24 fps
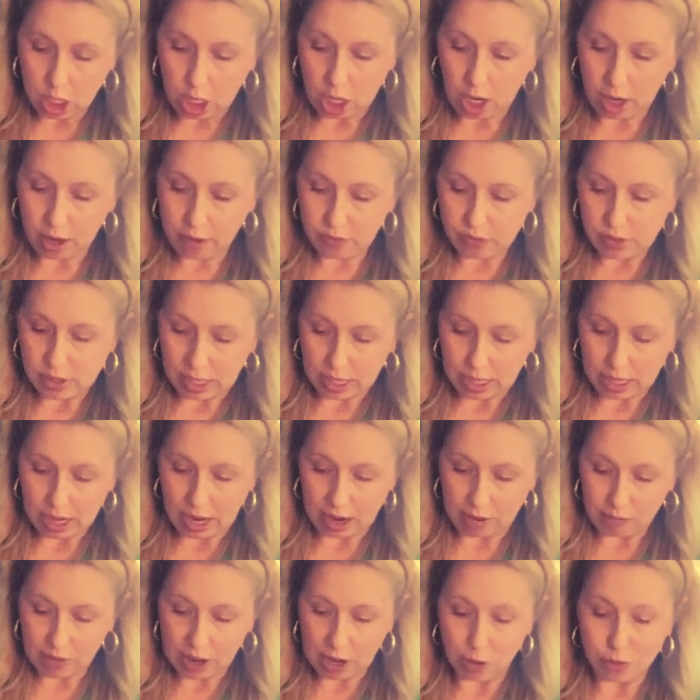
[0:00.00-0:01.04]
often
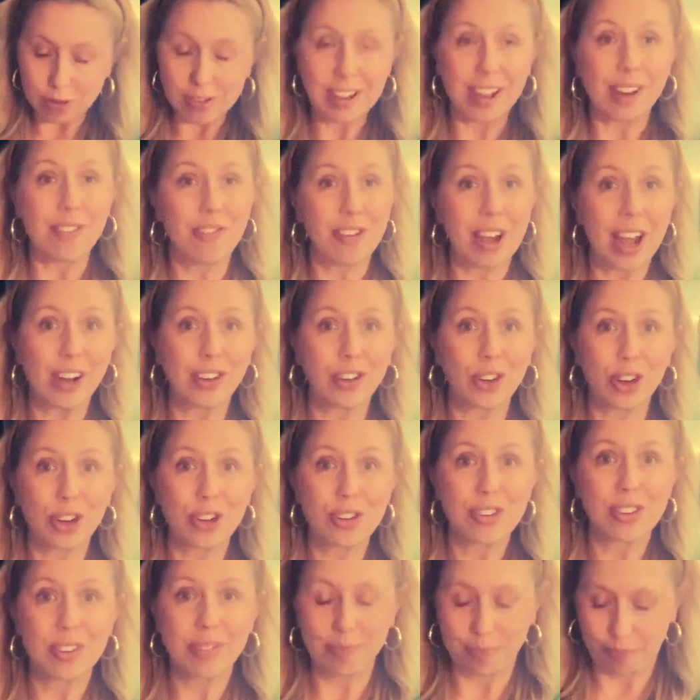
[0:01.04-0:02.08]
have outside
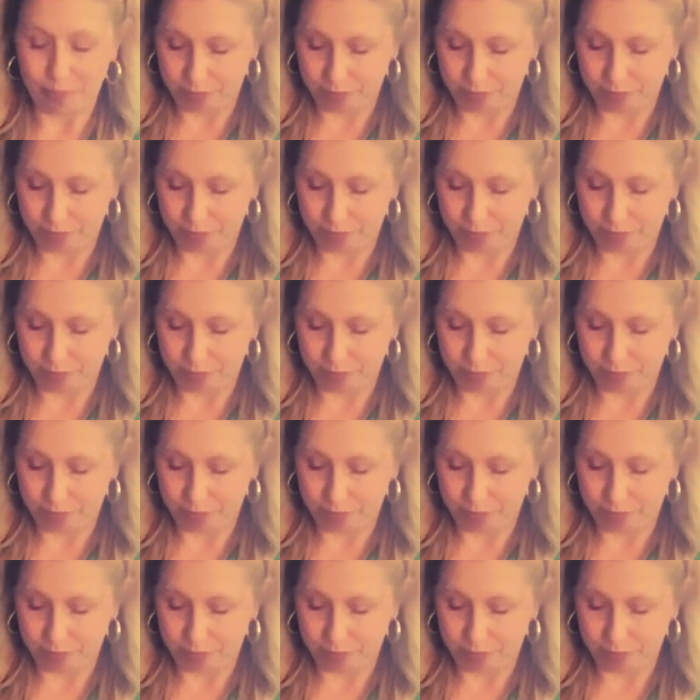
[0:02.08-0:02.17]
factors,